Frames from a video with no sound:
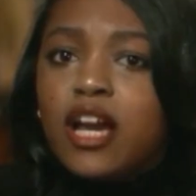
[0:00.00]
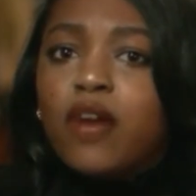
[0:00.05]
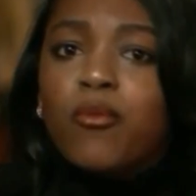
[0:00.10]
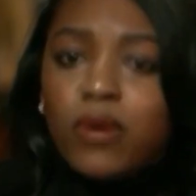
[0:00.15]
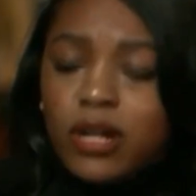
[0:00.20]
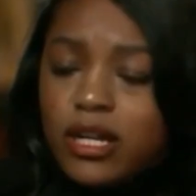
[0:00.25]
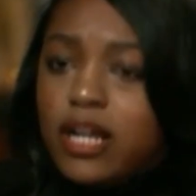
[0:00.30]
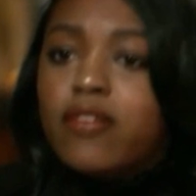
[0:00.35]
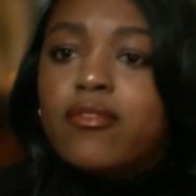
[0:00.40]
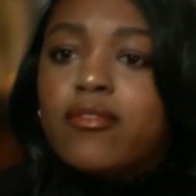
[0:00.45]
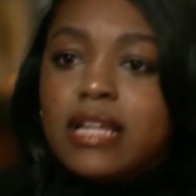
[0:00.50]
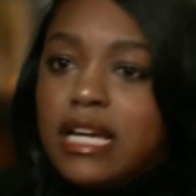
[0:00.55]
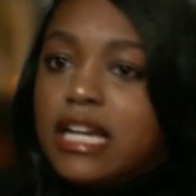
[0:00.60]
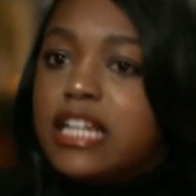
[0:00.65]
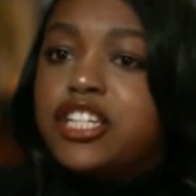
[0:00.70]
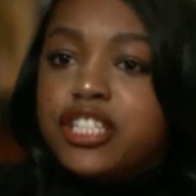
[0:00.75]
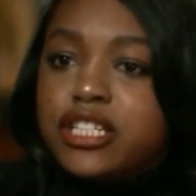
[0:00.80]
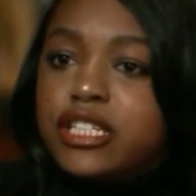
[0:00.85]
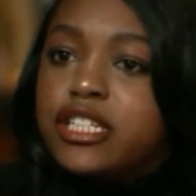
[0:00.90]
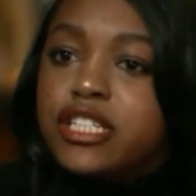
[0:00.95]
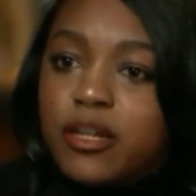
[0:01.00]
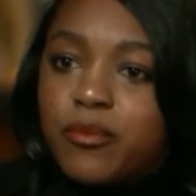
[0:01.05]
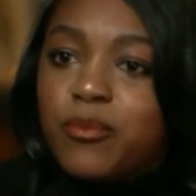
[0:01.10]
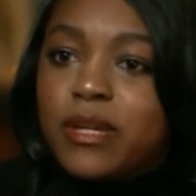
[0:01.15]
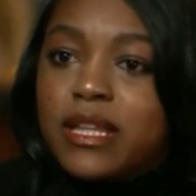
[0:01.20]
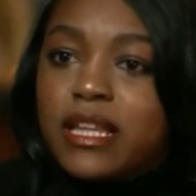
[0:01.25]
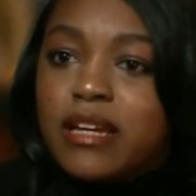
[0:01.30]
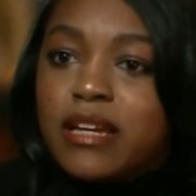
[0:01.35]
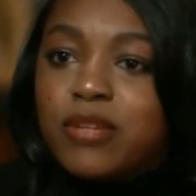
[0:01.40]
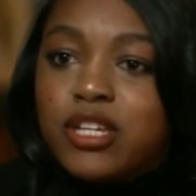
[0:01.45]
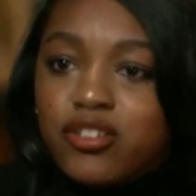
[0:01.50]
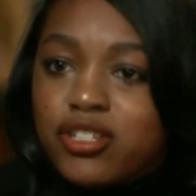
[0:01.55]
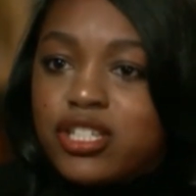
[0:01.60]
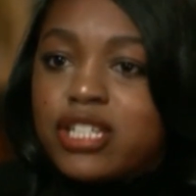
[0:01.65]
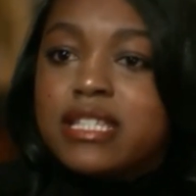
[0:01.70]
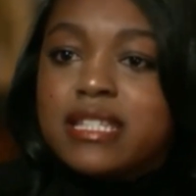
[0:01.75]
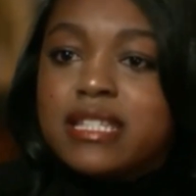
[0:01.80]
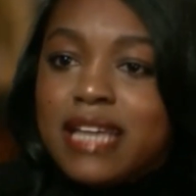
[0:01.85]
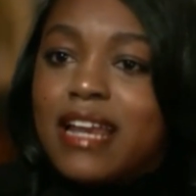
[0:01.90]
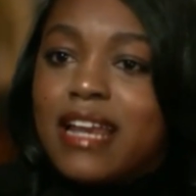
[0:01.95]
nineteen T V interview. I said that
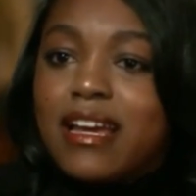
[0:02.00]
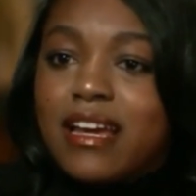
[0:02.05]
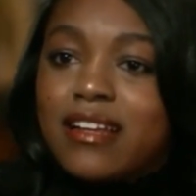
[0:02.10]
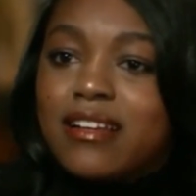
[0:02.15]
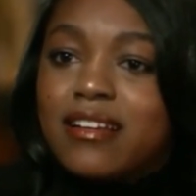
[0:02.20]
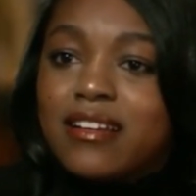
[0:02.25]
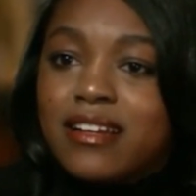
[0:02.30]
I thought it was